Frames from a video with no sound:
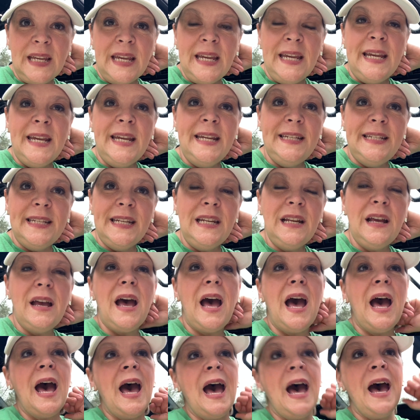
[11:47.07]
he did,
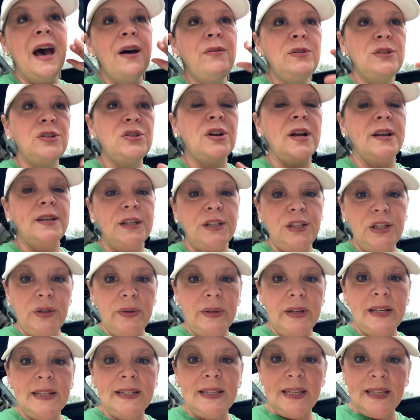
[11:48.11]
I was trying to do
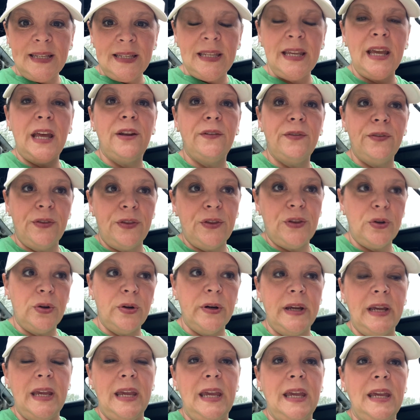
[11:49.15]
it as a set of
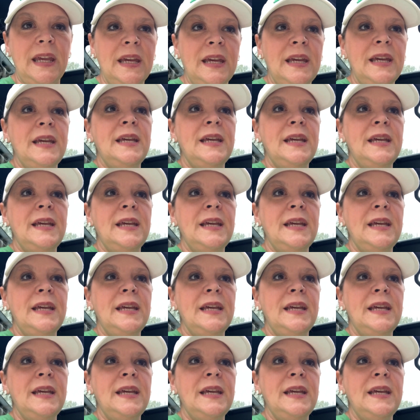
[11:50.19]
three.